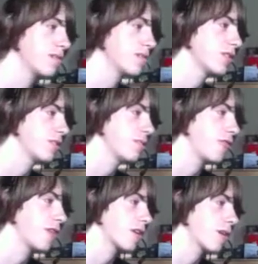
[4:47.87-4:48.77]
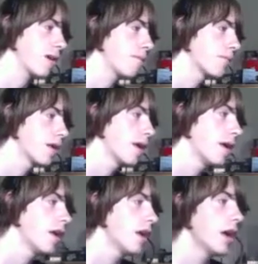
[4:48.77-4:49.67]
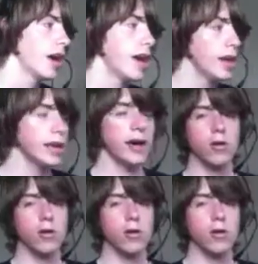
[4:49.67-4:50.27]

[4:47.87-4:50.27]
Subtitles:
and talk before I go out.